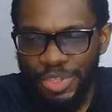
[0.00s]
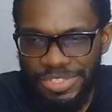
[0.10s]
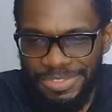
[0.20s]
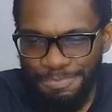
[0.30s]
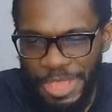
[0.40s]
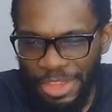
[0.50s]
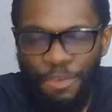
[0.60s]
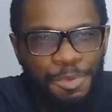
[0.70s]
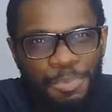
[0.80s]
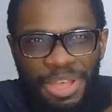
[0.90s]
just, a
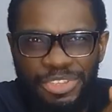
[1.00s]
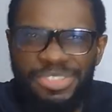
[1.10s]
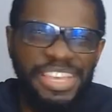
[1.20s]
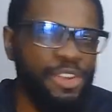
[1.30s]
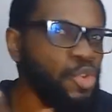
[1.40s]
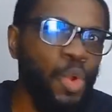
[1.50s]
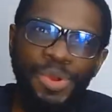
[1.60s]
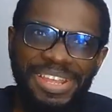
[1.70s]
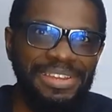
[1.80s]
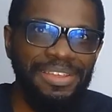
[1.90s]
lot of people are just
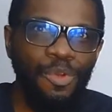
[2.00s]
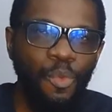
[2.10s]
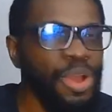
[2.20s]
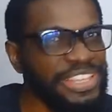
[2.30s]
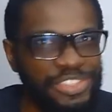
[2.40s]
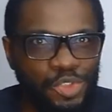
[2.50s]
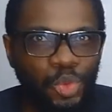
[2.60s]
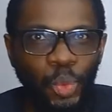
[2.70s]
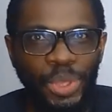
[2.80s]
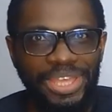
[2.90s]
ignoring what he's
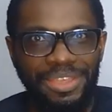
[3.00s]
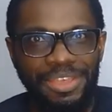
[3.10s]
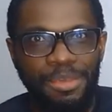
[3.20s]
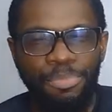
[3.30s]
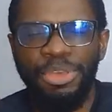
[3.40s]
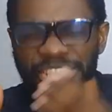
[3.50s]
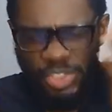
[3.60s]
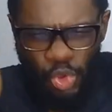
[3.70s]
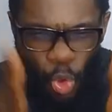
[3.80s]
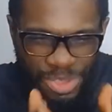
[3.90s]
doing, but
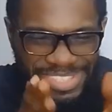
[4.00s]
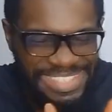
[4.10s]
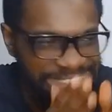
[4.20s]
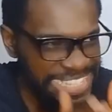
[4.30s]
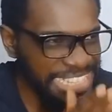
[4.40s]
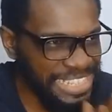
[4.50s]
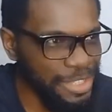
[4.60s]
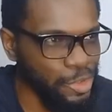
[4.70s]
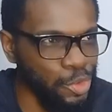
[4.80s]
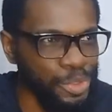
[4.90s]
he's
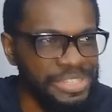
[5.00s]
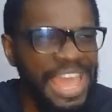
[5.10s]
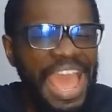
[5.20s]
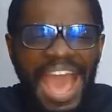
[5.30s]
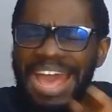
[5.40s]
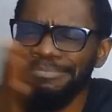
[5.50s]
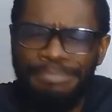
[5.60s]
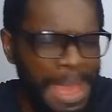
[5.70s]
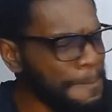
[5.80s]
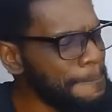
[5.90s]
consistently good, and
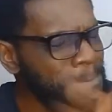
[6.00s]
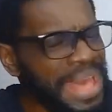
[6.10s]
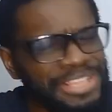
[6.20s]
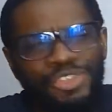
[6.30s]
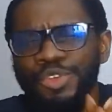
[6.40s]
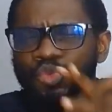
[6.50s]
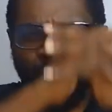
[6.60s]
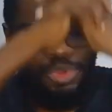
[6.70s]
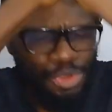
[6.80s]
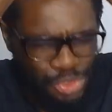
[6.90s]
my man just
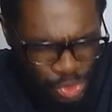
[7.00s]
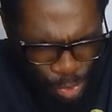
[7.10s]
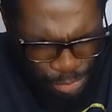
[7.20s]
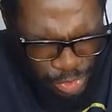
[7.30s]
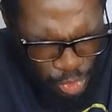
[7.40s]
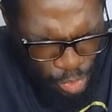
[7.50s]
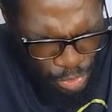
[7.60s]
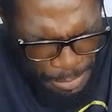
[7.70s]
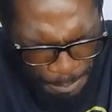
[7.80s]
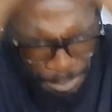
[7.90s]
will not stop
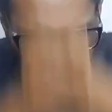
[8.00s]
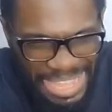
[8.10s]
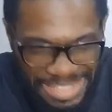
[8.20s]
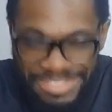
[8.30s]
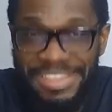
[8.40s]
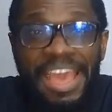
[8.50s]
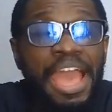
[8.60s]
scoring bangers.